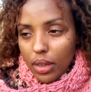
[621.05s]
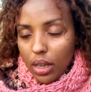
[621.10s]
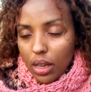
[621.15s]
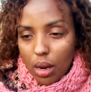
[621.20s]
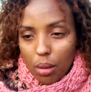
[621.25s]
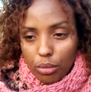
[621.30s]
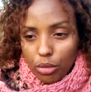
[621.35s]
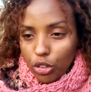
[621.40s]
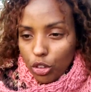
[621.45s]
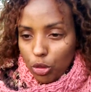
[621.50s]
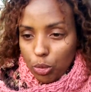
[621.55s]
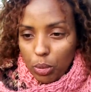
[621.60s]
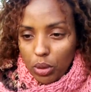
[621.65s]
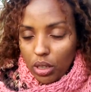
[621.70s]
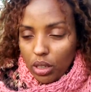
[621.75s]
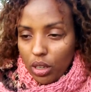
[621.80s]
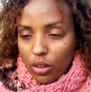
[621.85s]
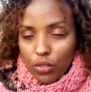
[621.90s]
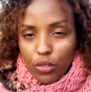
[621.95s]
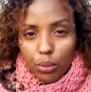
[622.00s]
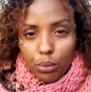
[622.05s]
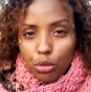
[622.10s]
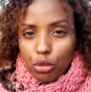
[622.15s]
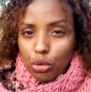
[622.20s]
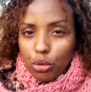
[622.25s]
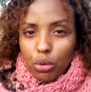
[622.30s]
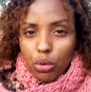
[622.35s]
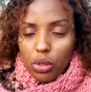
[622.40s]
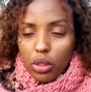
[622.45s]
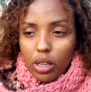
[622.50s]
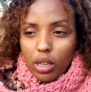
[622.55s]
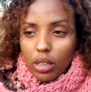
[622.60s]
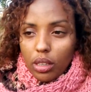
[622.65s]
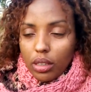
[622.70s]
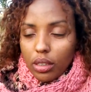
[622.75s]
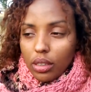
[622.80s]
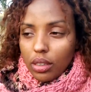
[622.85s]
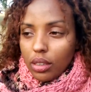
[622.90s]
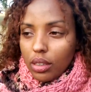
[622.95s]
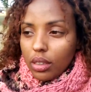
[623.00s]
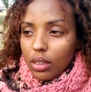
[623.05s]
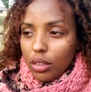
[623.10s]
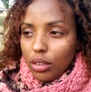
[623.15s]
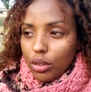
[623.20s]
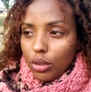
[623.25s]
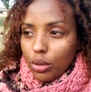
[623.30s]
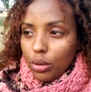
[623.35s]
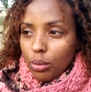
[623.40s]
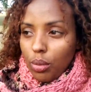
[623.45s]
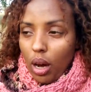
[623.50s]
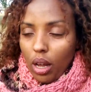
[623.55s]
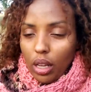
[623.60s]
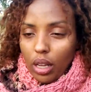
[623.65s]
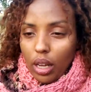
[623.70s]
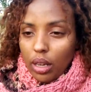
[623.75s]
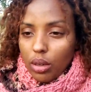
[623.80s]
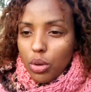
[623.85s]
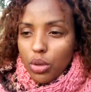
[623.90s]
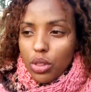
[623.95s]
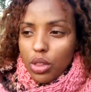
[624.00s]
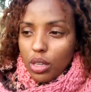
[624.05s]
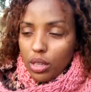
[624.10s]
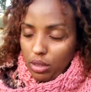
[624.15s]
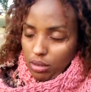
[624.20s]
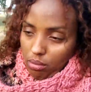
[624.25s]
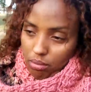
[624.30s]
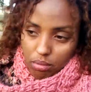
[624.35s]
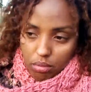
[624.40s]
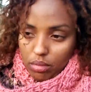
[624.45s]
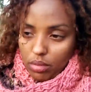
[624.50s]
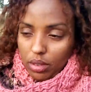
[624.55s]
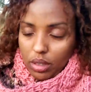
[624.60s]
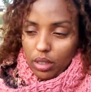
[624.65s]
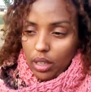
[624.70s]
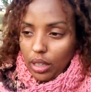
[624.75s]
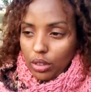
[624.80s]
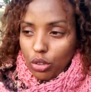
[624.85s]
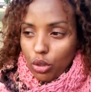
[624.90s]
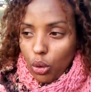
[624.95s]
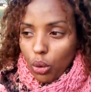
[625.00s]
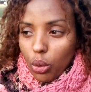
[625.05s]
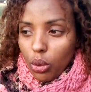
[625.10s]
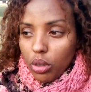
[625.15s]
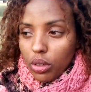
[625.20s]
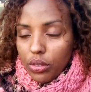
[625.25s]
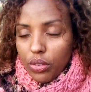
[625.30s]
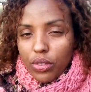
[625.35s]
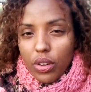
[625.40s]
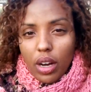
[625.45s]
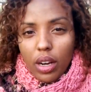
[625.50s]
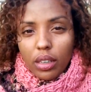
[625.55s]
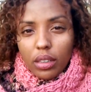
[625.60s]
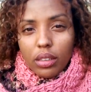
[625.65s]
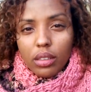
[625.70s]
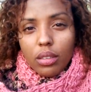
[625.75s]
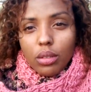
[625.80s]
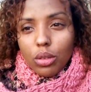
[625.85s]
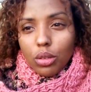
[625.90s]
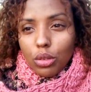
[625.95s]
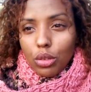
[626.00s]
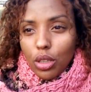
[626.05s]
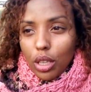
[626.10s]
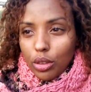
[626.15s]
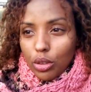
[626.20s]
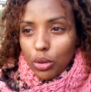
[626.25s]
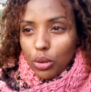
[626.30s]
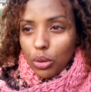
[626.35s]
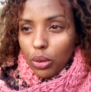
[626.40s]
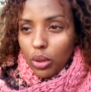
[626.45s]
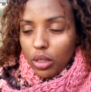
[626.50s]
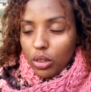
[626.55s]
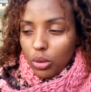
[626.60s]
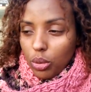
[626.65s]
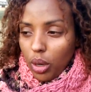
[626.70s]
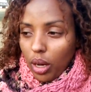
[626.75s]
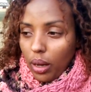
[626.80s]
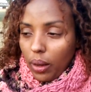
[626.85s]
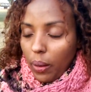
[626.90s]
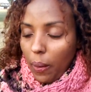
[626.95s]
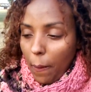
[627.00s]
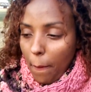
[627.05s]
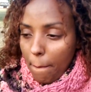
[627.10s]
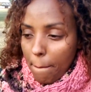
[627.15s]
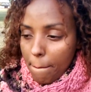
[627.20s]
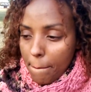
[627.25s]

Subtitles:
And I'm just speaking from truth here. You know, align with it, that's cool. If not, that's cool as well.